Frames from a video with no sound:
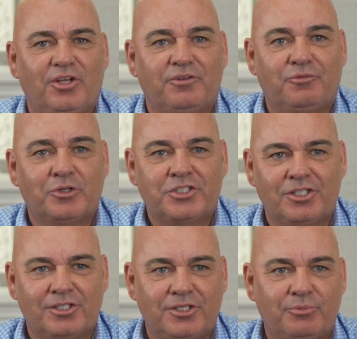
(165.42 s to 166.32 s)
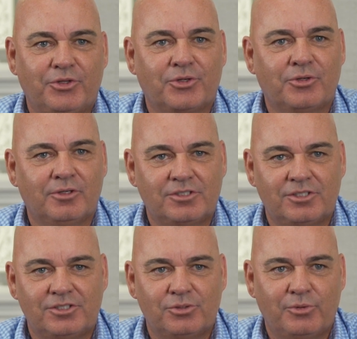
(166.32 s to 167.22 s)
Unfortunately, with the current
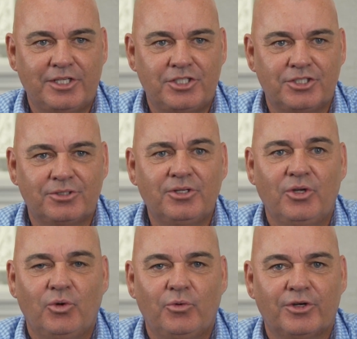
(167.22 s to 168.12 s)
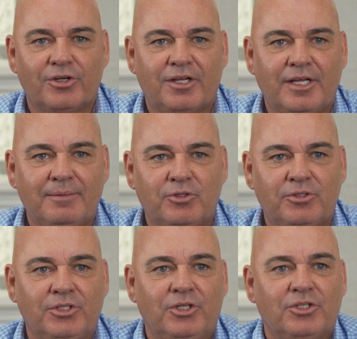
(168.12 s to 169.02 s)
situation, we are not able
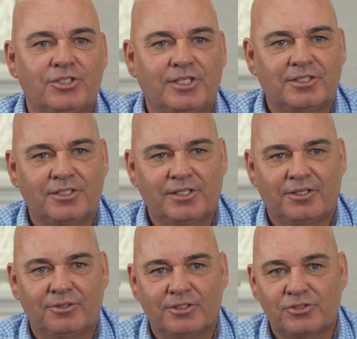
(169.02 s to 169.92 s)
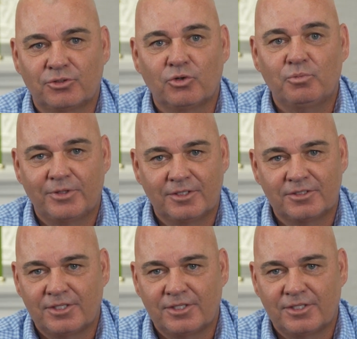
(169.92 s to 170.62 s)
to get together as a group at this